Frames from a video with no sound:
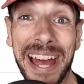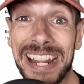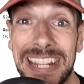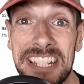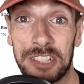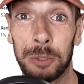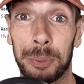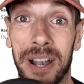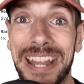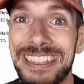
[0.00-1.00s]
analytical
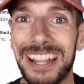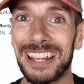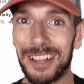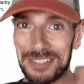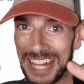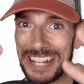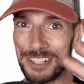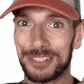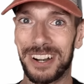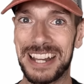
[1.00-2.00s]
brain that loves
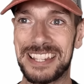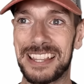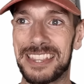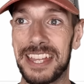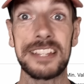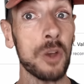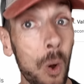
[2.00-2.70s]
categorizing things,